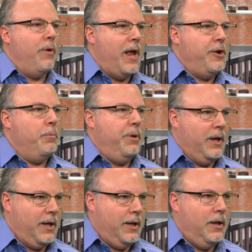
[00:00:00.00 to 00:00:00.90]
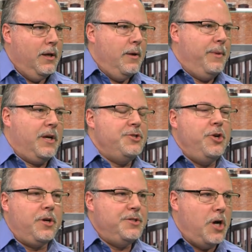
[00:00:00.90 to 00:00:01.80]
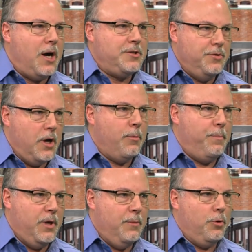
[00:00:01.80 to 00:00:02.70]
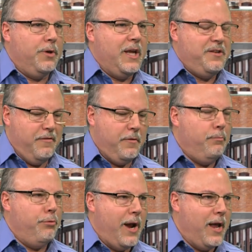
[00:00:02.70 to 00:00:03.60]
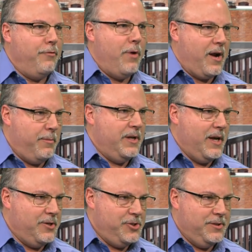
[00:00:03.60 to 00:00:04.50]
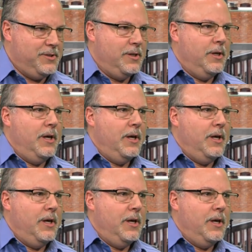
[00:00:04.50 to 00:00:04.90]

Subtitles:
brand you're picking. Because you can talk to a number of people and get different brand recommendations.